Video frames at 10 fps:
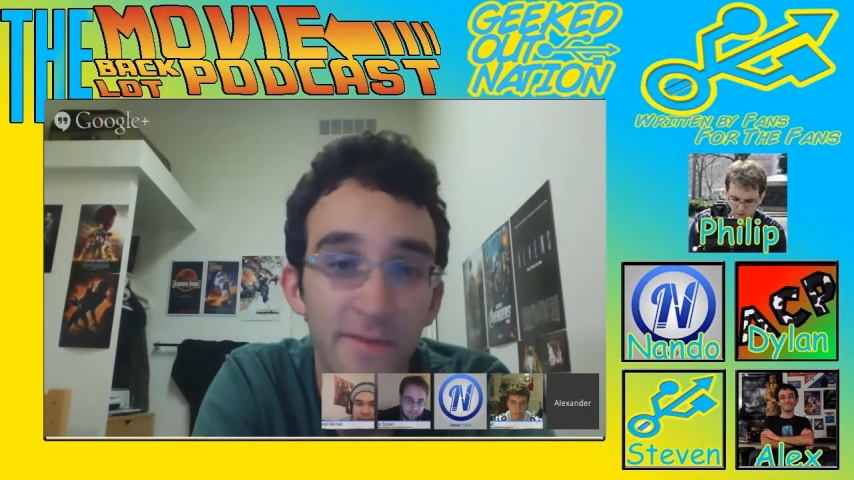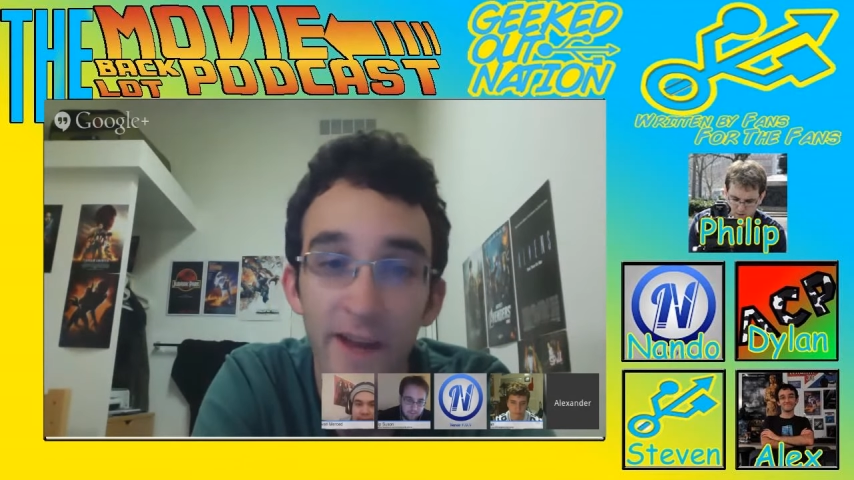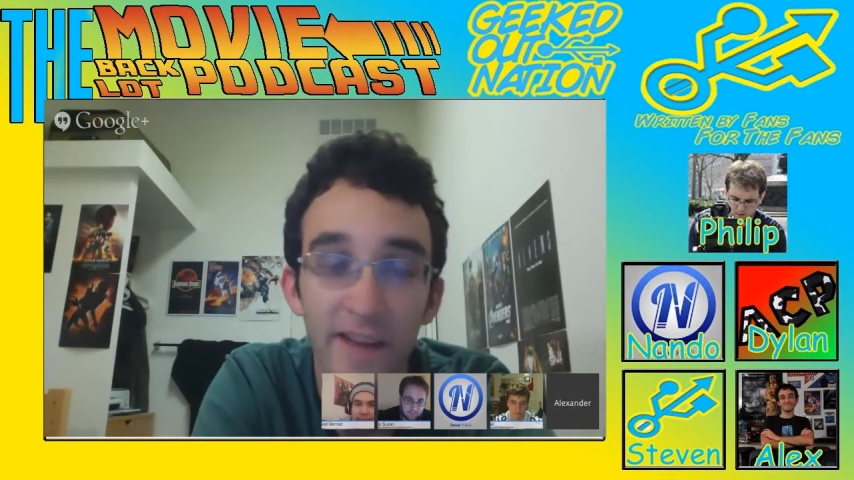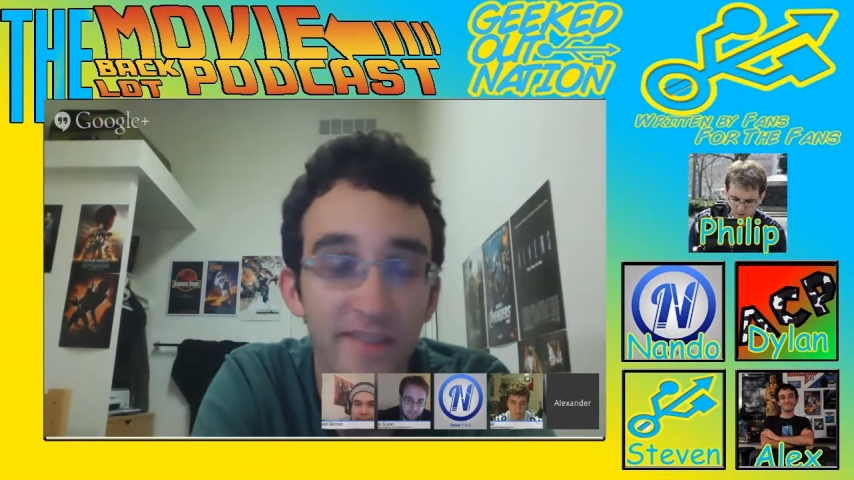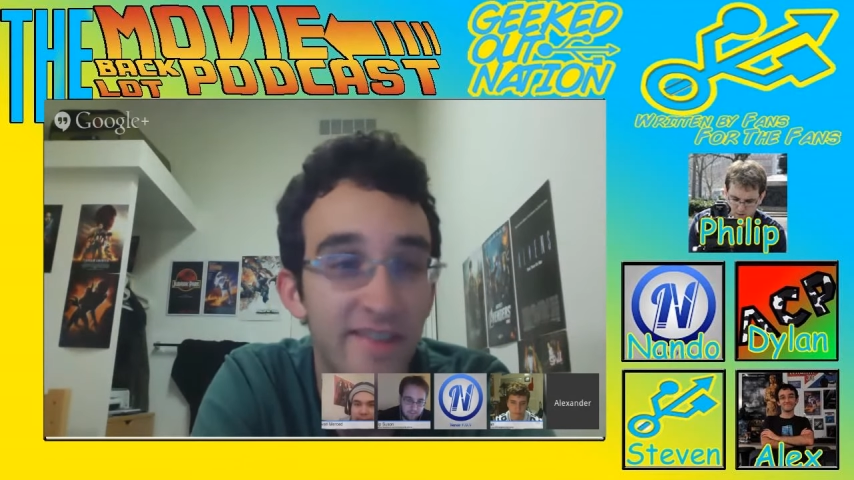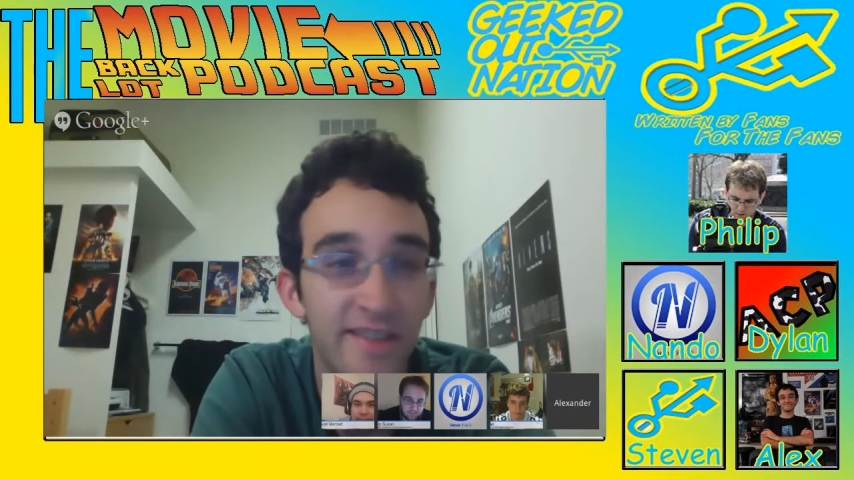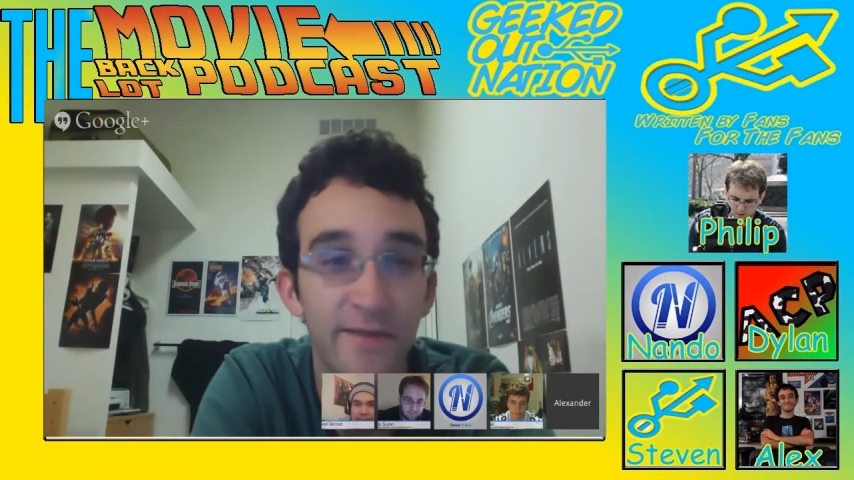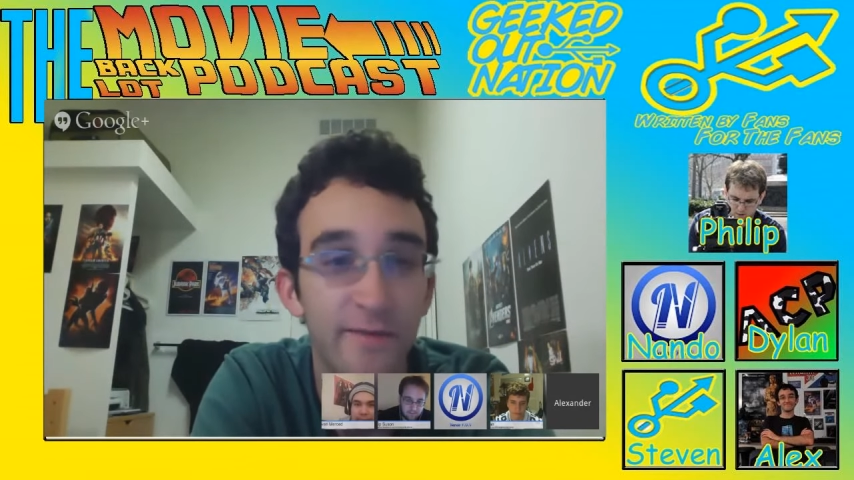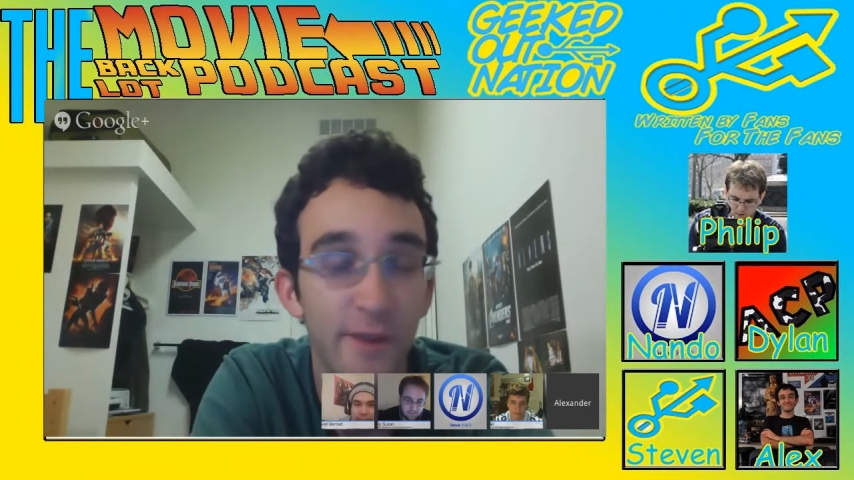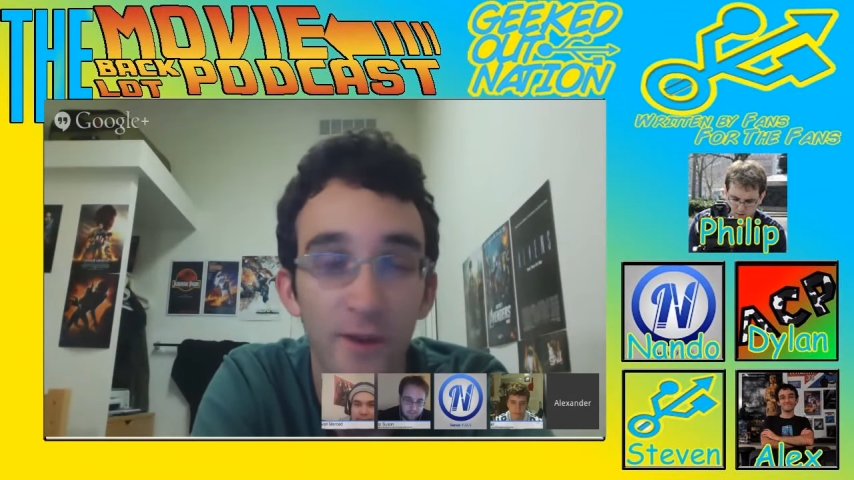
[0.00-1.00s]
Fast
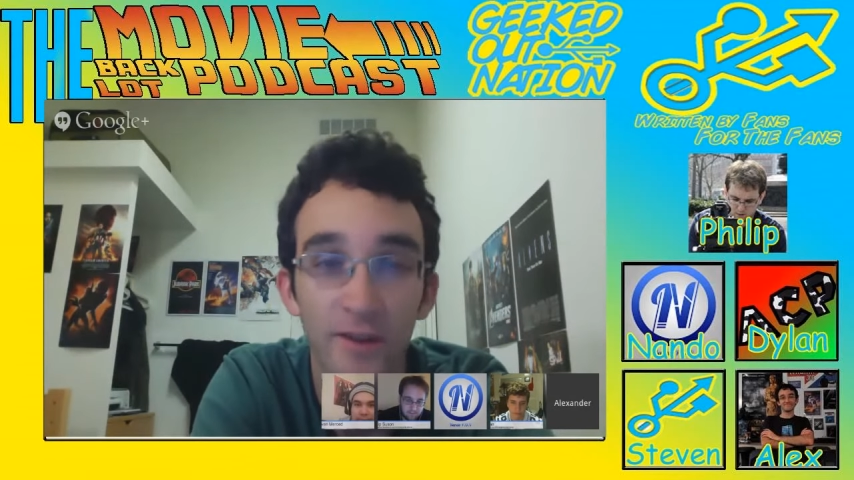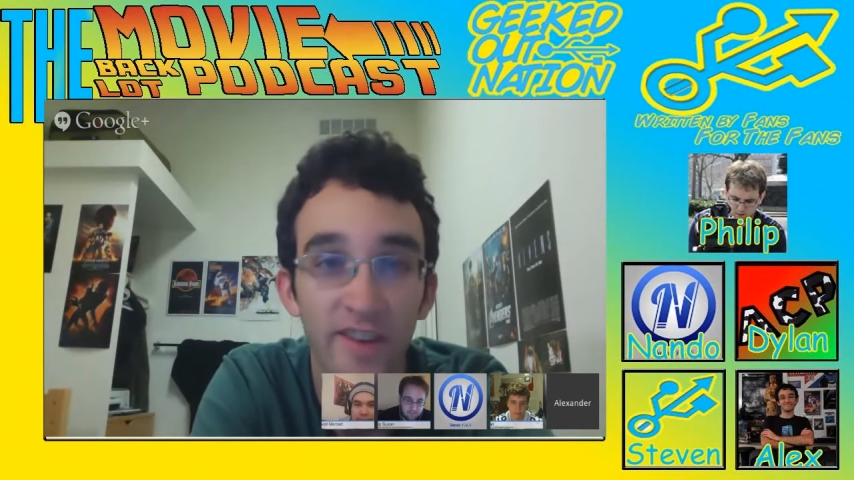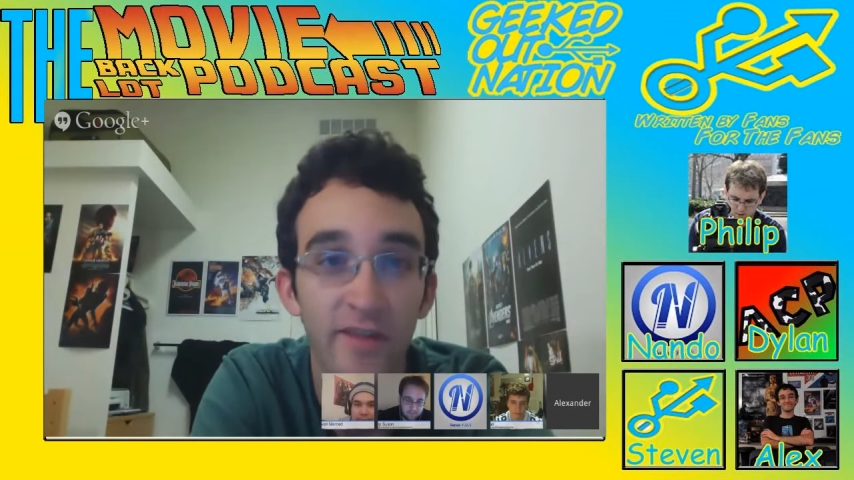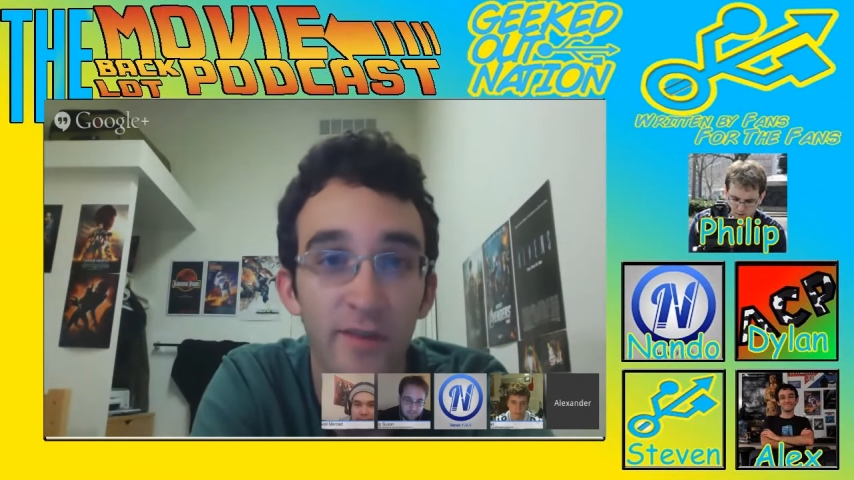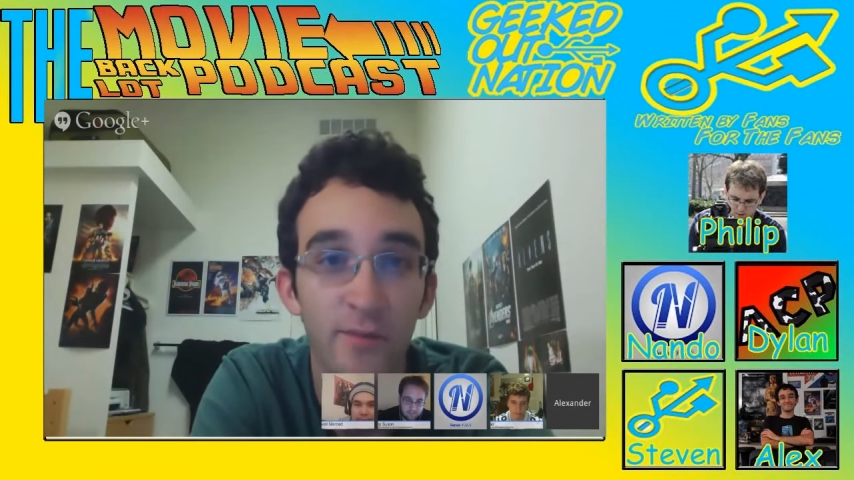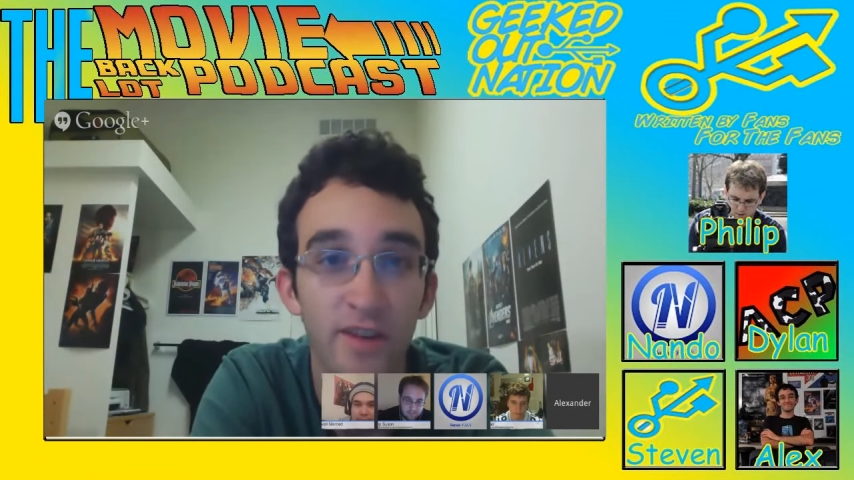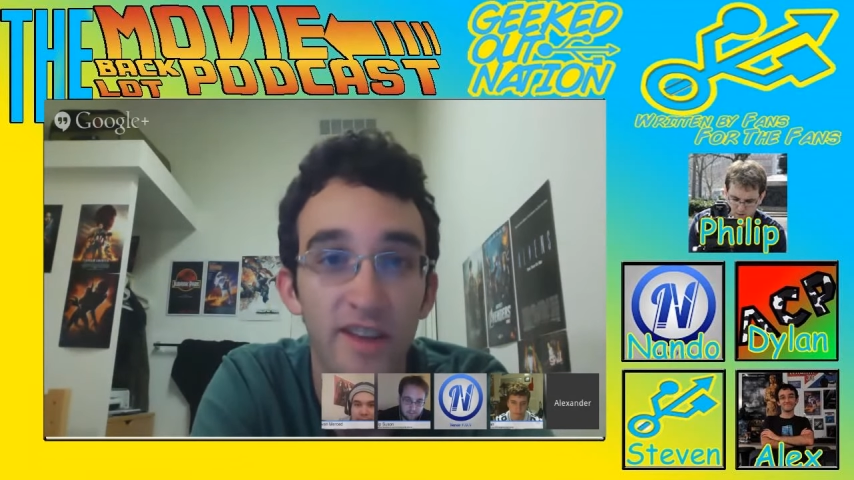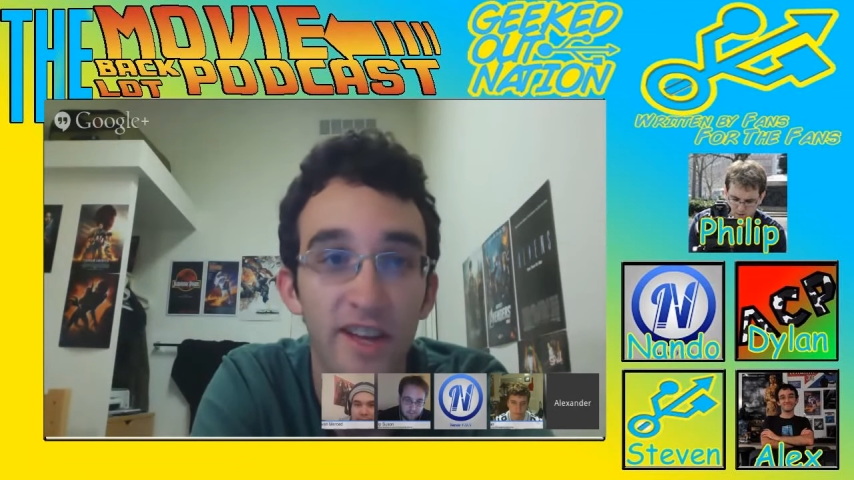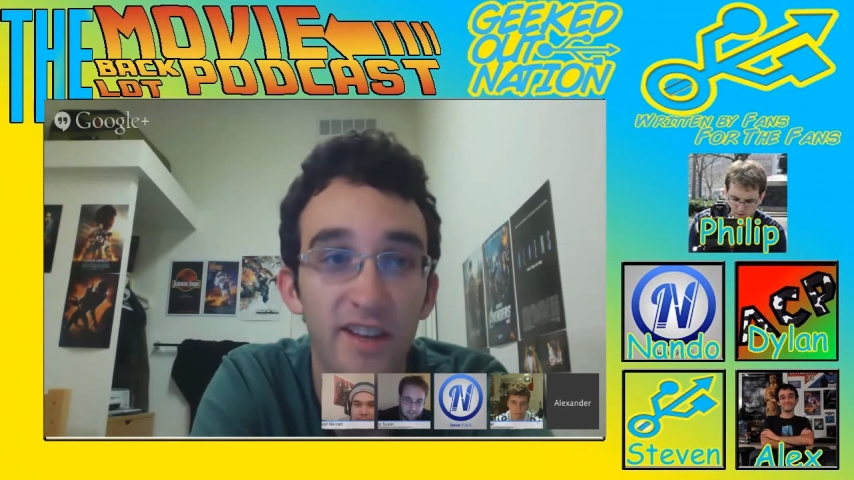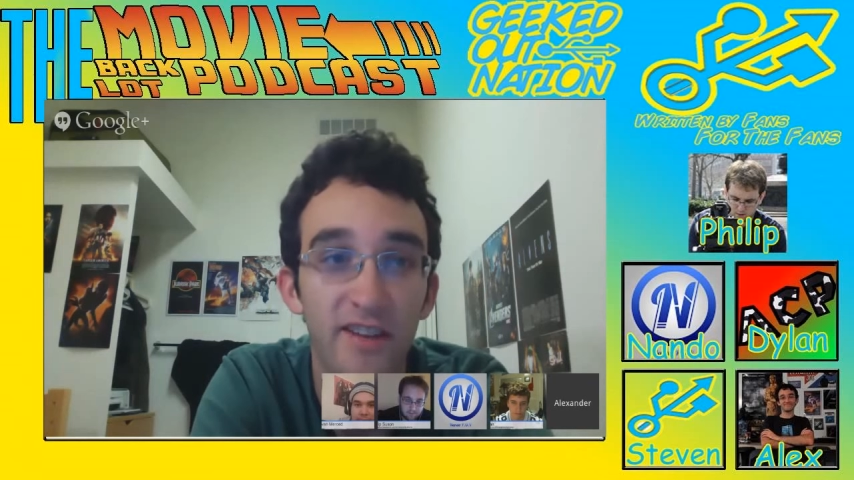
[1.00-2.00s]
and Furious 7 was
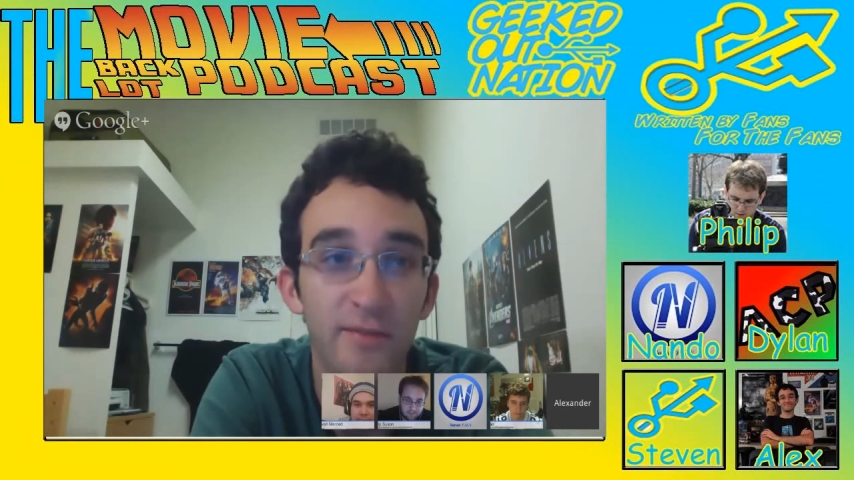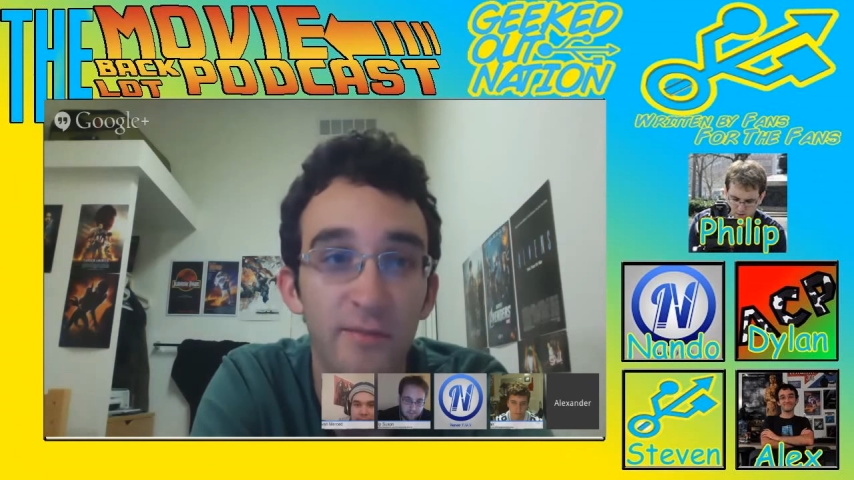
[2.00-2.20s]
like